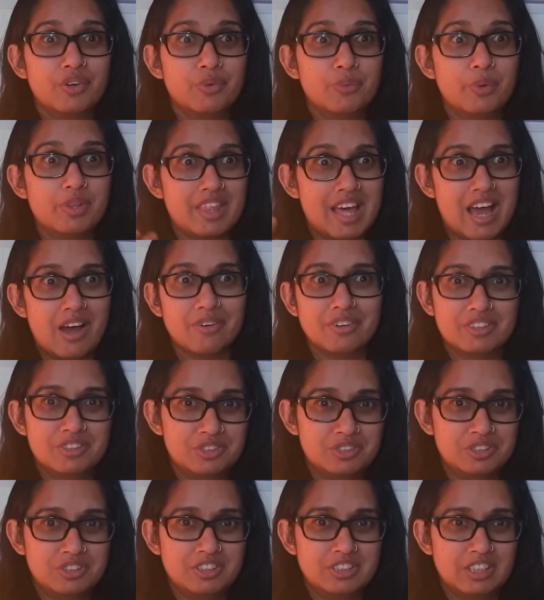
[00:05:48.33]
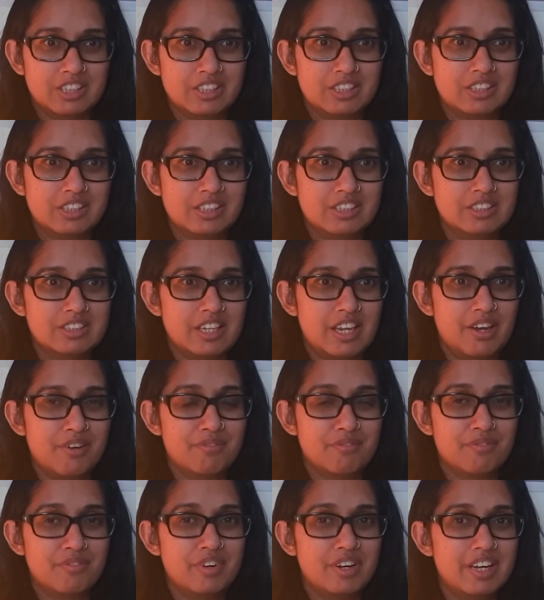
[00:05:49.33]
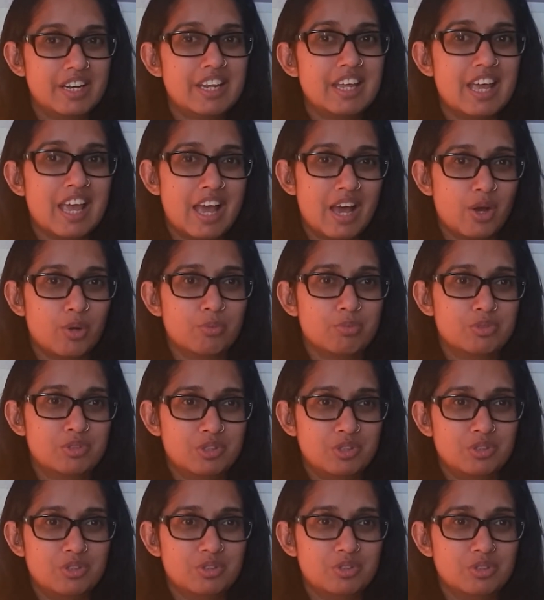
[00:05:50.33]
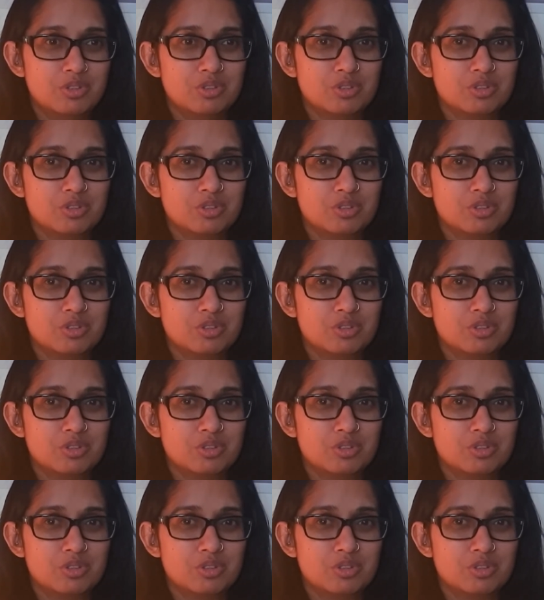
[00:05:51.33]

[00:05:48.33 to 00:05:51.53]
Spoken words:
with altitude sickness. It really helps you